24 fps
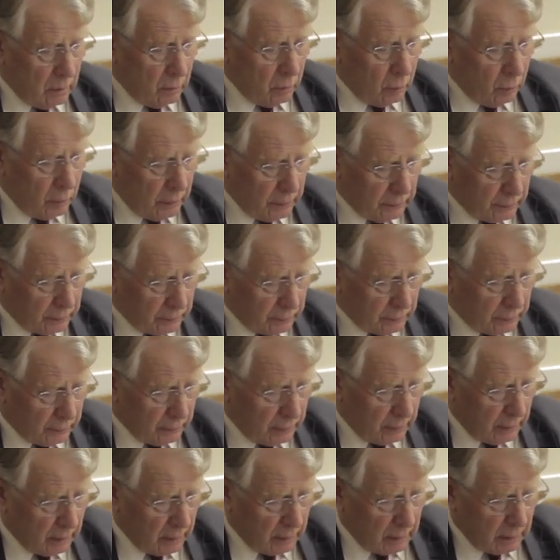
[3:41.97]
with
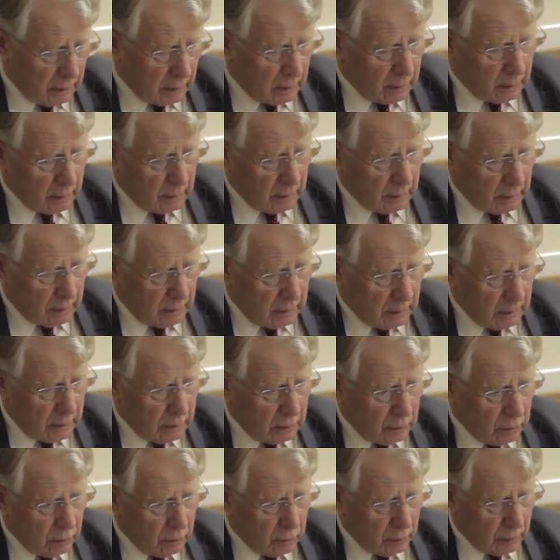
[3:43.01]
the
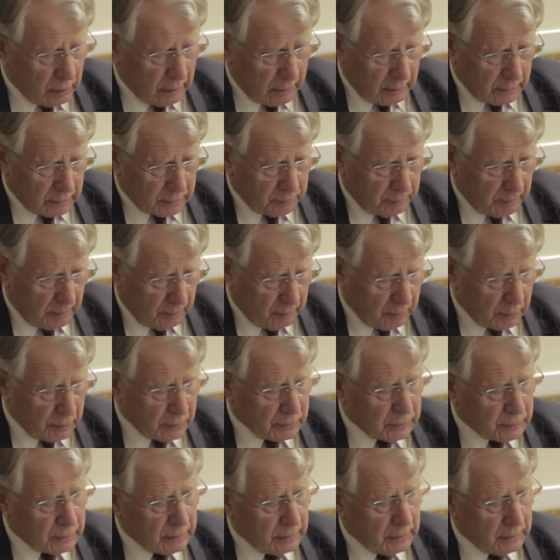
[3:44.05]
EU and its member
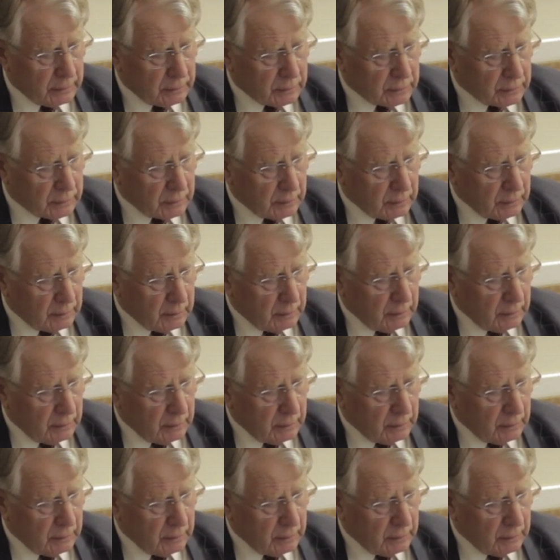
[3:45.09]
states